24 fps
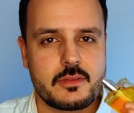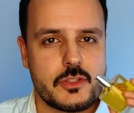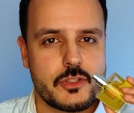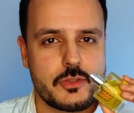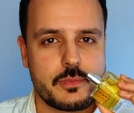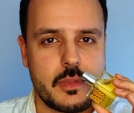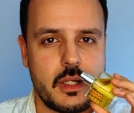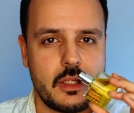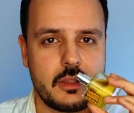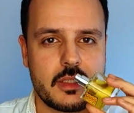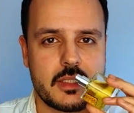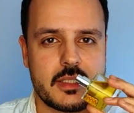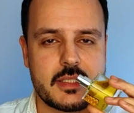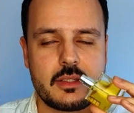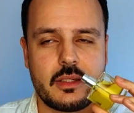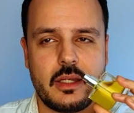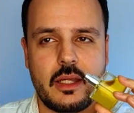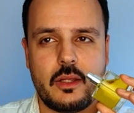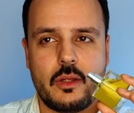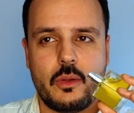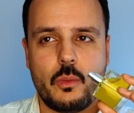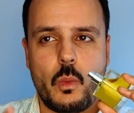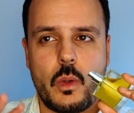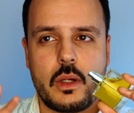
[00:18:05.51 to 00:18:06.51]
to smell this.
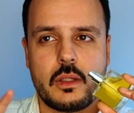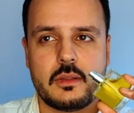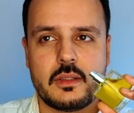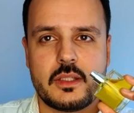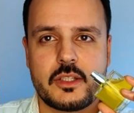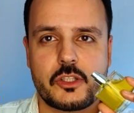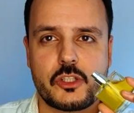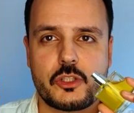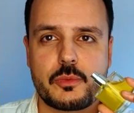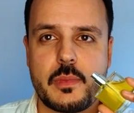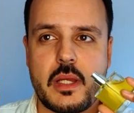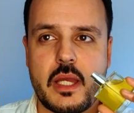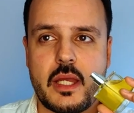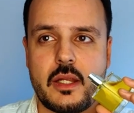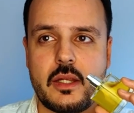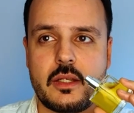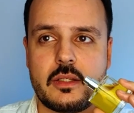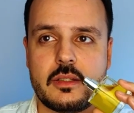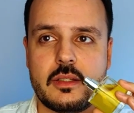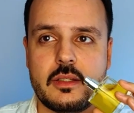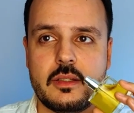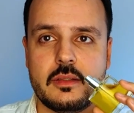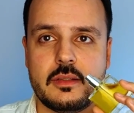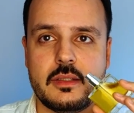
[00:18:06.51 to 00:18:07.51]
While Lyric
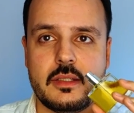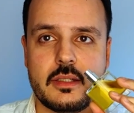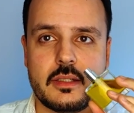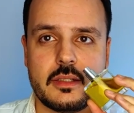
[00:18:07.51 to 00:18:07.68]
Man,